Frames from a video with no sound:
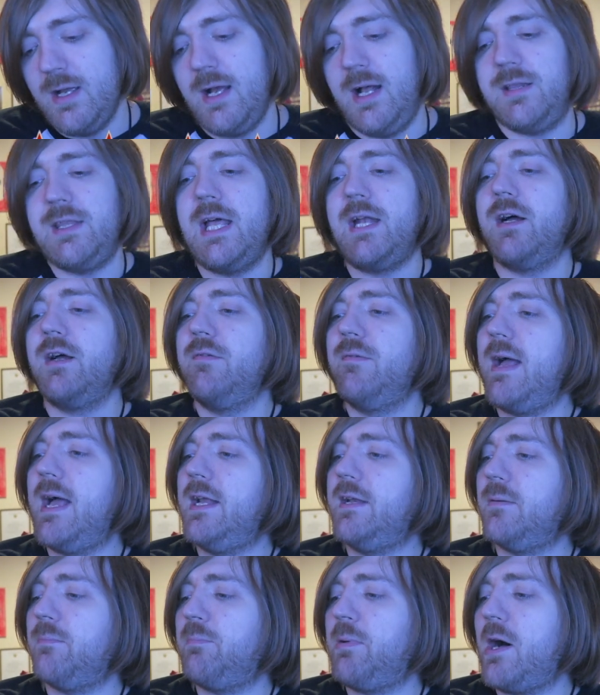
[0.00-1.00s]
And then I
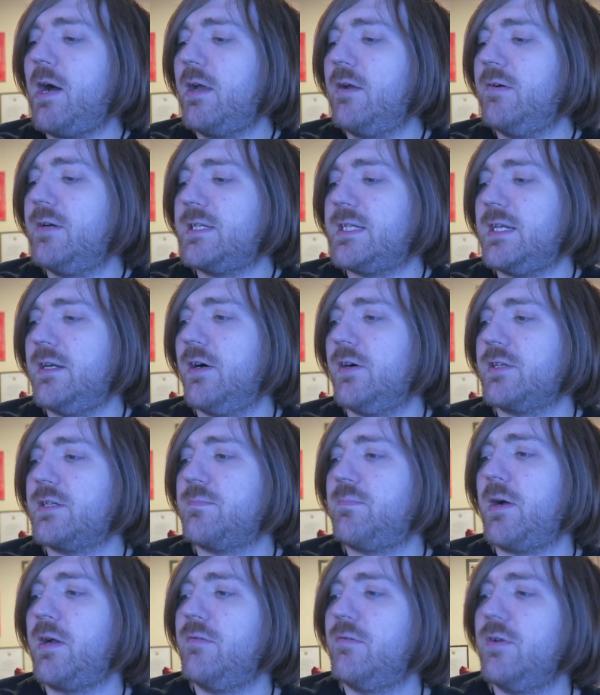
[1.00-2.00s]
read Pirates in Oz
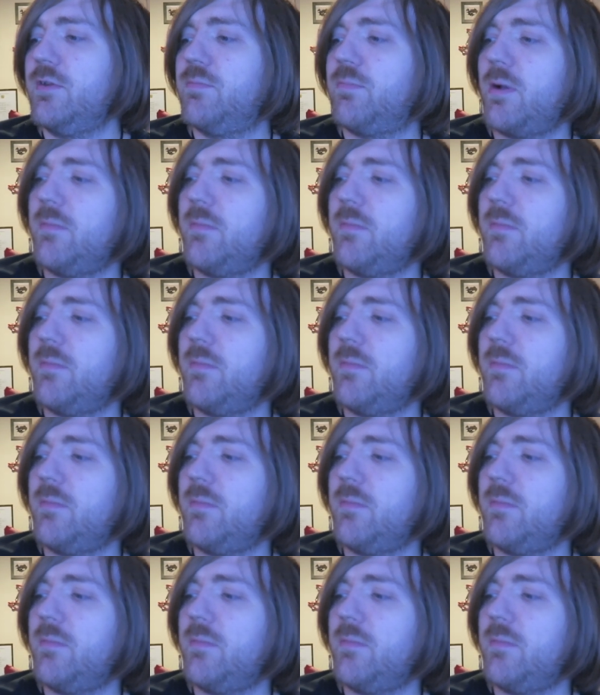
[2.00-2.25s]
by Ruth